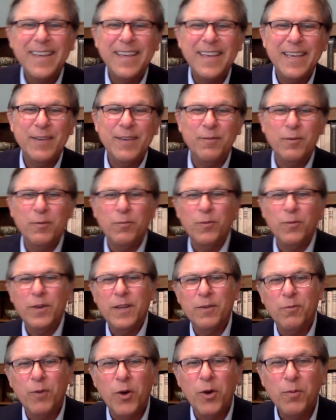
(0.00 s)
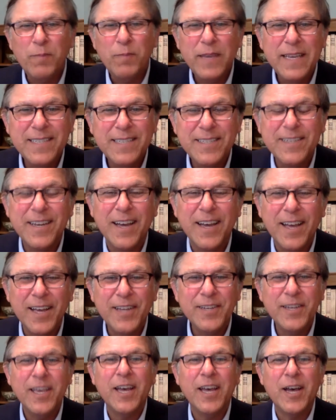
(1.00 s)
It won't be easy to
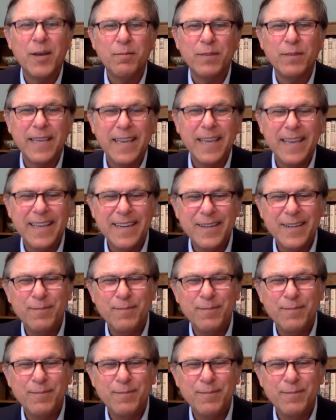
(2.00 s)
uncomplicate